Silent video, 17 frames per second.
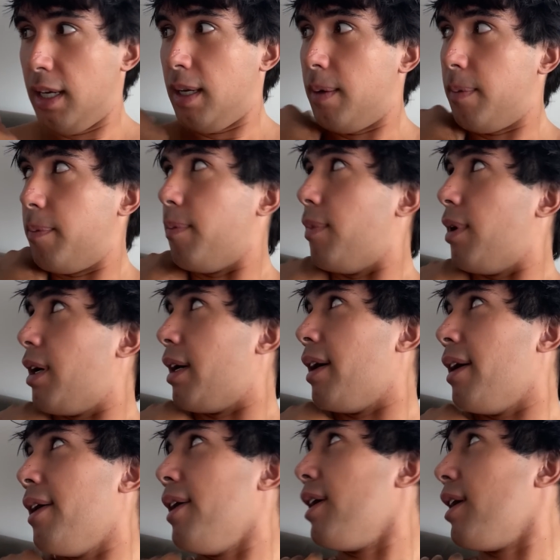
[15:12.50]

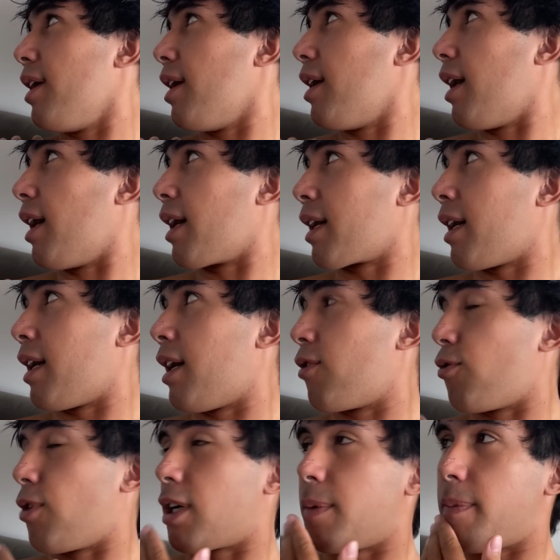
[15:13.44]
but I got
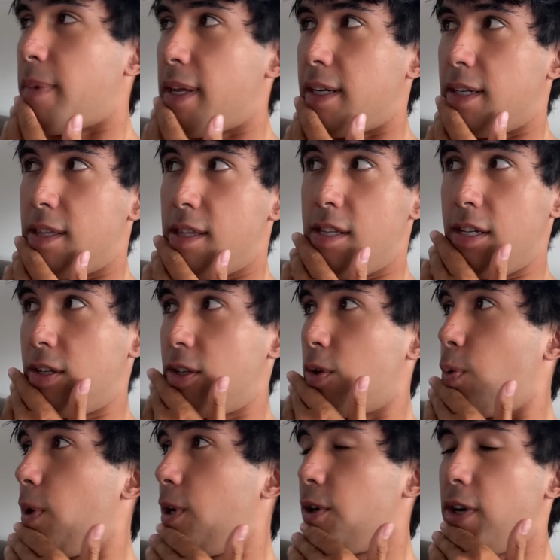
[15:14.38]
recommended this
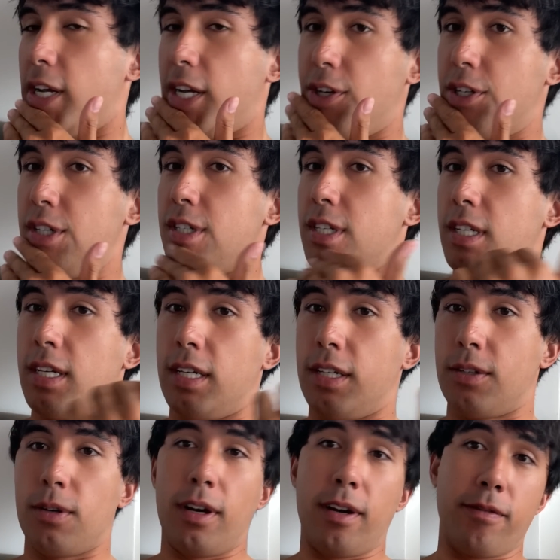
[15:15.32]
Twitter agency,
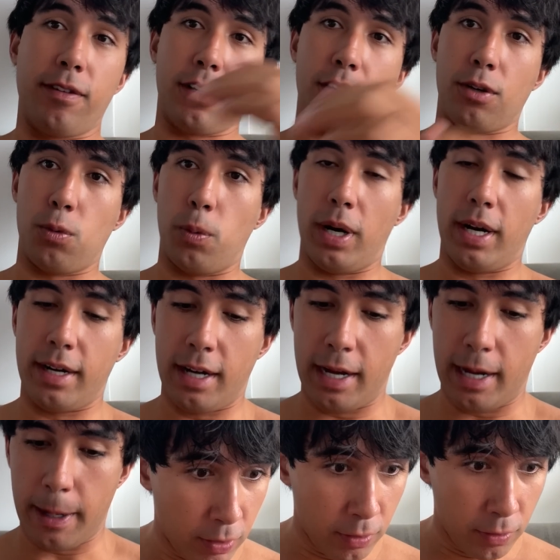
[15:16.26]
so I figured why
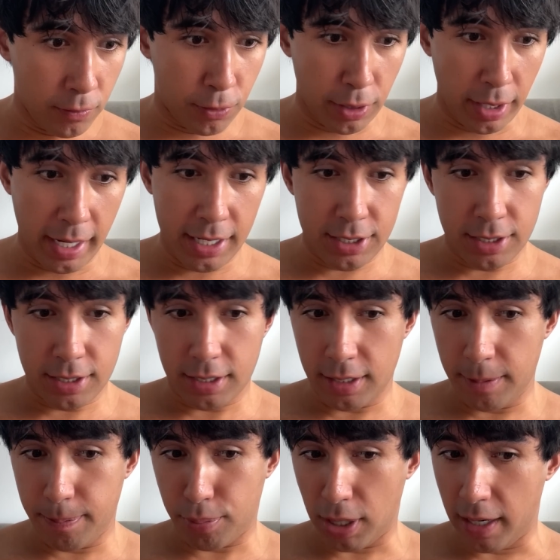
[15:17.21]
not. For the agency
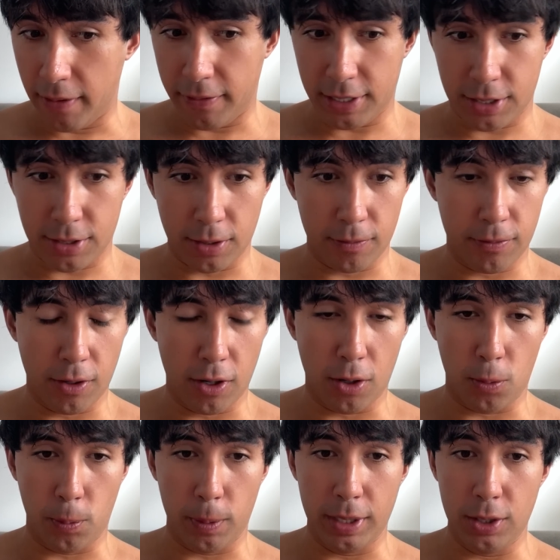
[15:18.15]
profits so far,
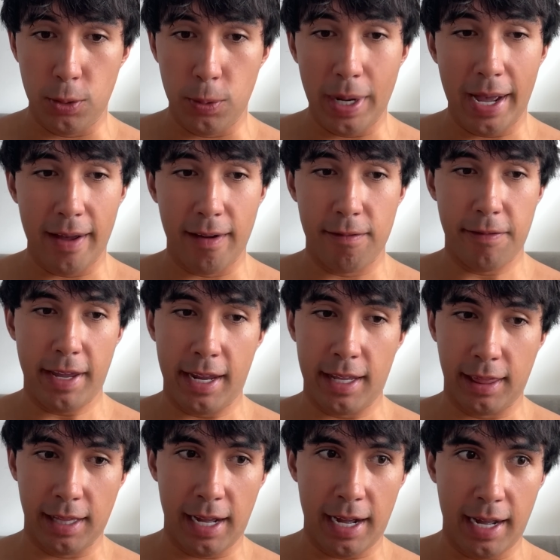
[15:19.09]
we do have a
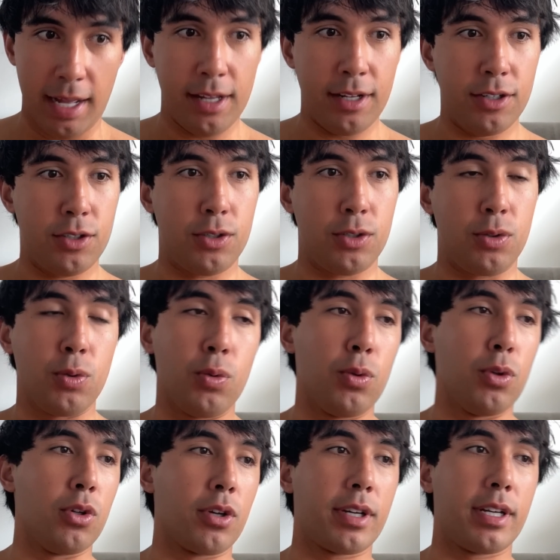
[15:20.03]
lot to
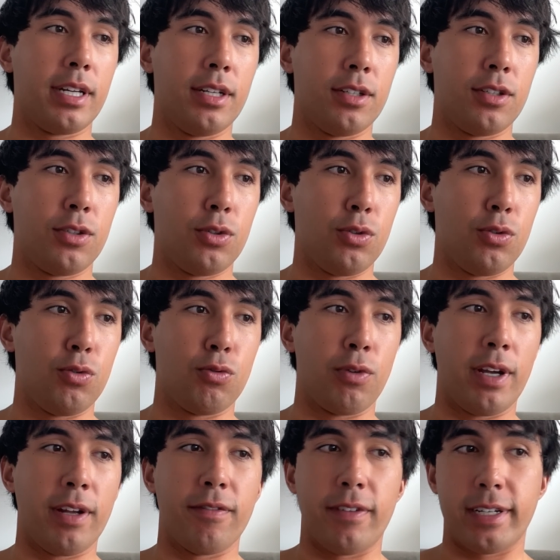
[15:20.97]
look into
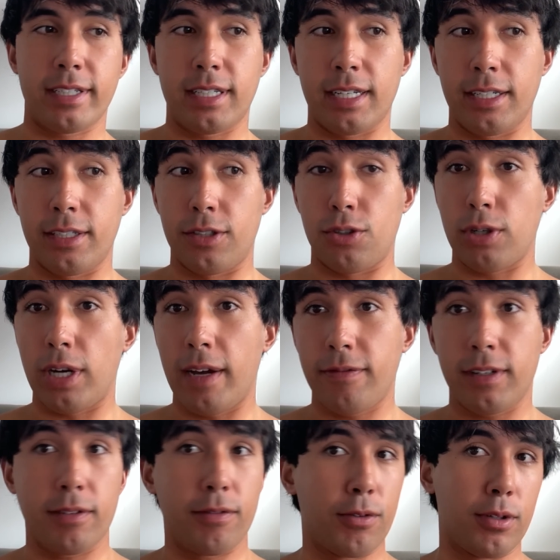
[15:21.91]
reinvesting into
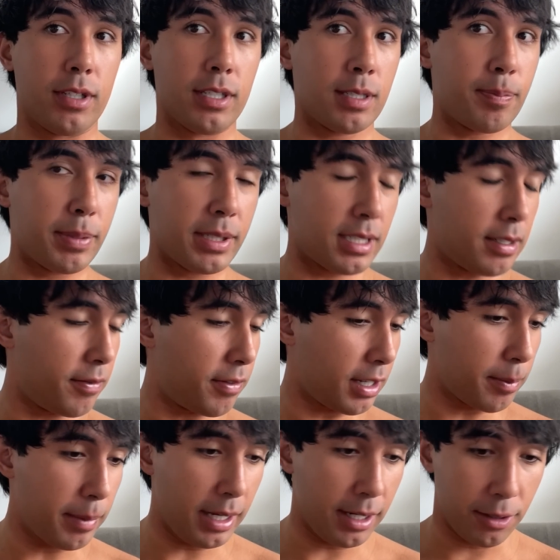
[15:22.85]
traffic for this specific
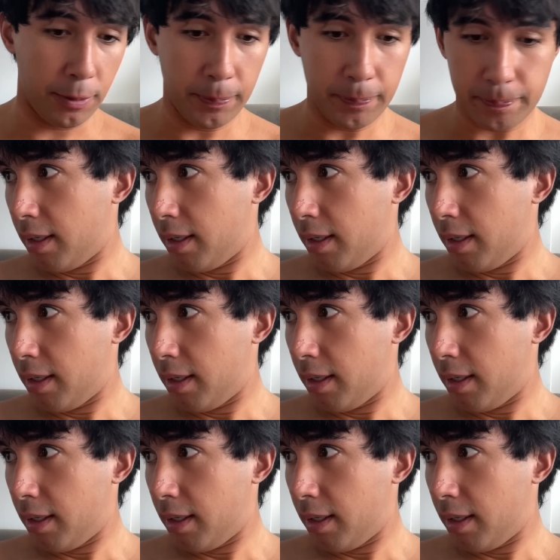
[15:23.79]
model.